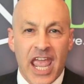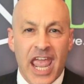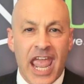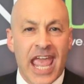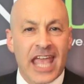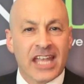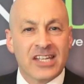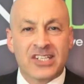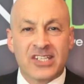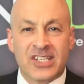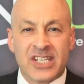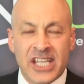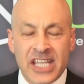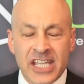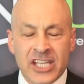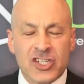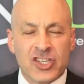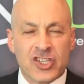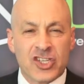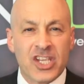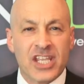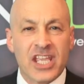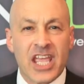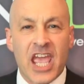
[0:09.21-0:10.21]
and
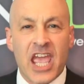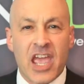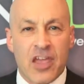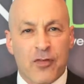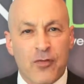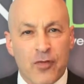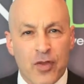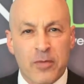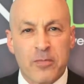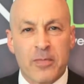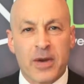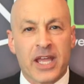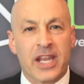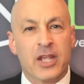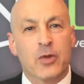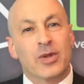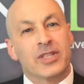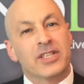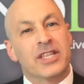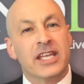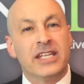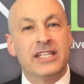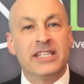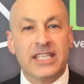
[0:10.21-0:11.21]
teaching everybody
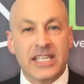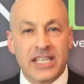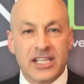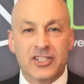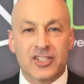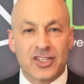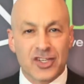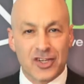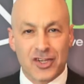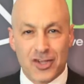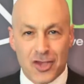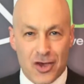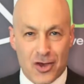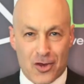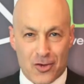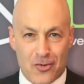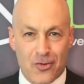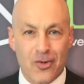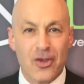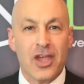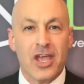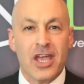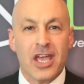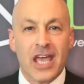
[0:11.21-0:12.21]
what they need to
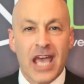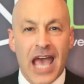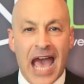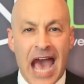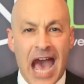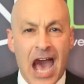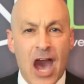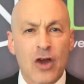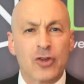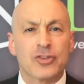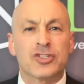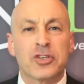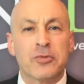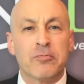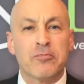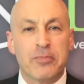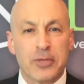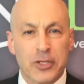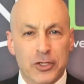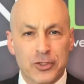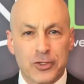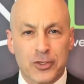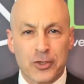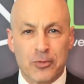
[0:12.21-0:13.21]
know, how to
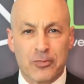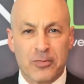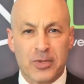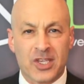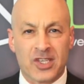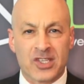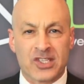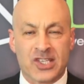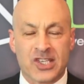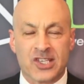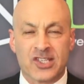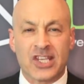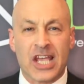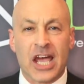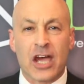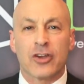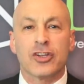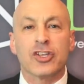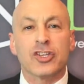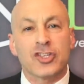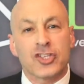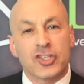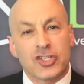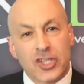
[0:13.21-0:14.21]
build your business,
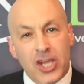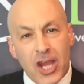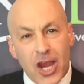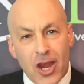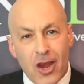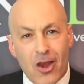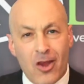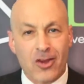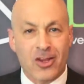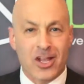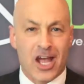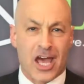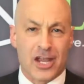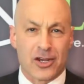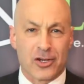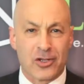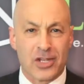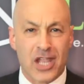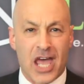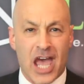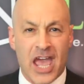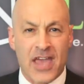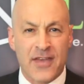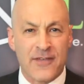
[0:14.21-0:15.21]
how to share
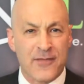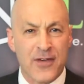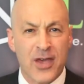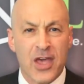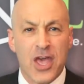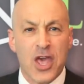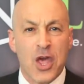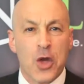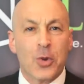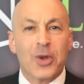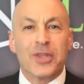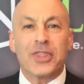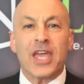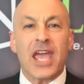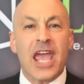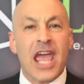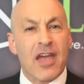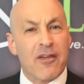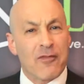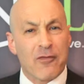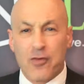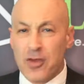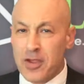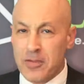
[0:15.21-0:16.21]
Gano Life with
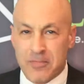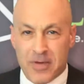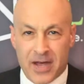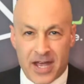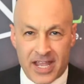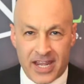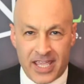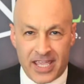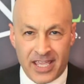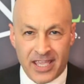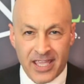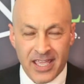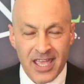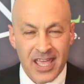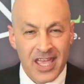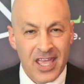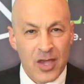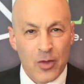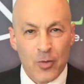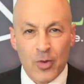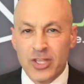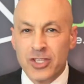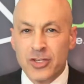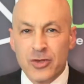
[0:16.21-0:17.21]
everybody.
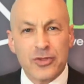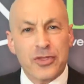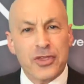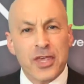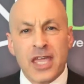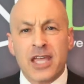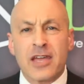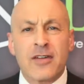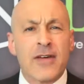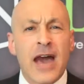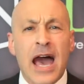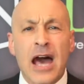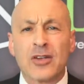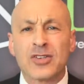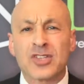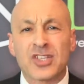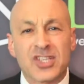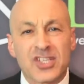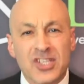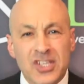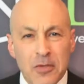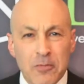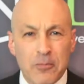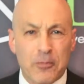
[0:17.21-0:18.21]
When you think of how
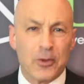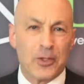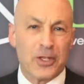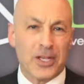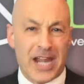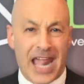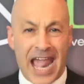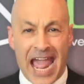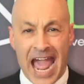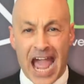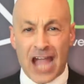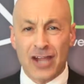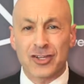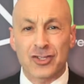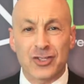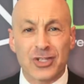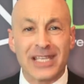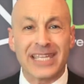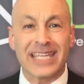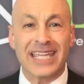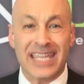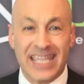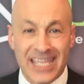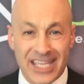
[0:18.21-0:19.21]
simple it
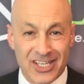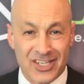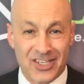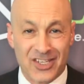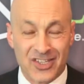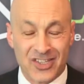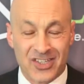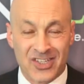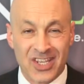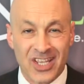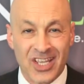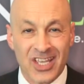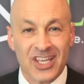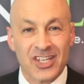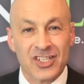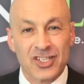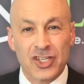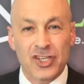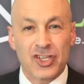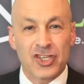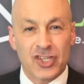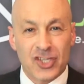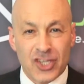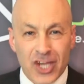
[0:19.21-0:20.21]
actually is
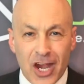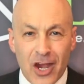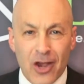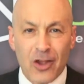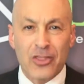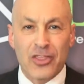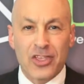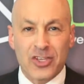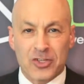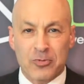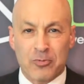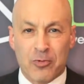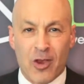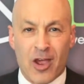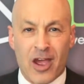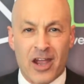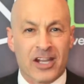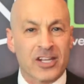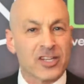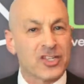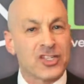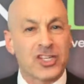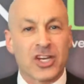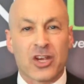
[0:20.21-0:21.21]
to share this
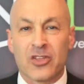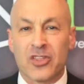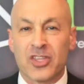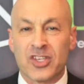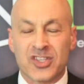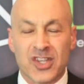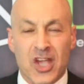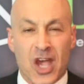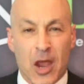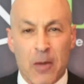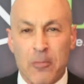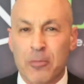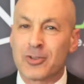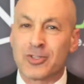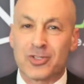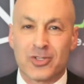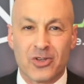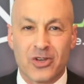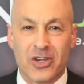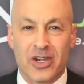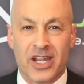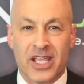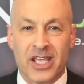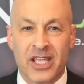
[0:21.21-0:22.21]
product, share this
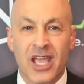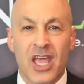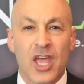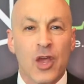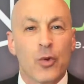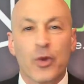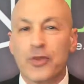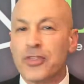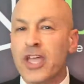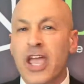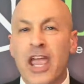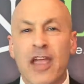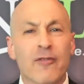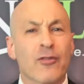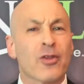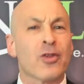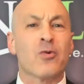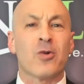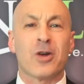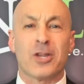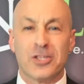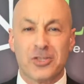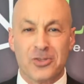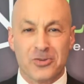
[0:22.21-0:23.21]
opportunity with
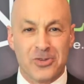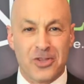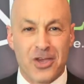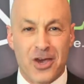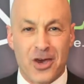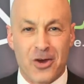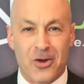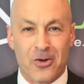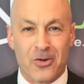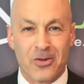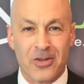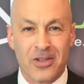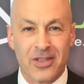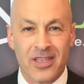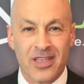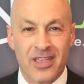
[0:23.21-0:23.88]
everyone you know,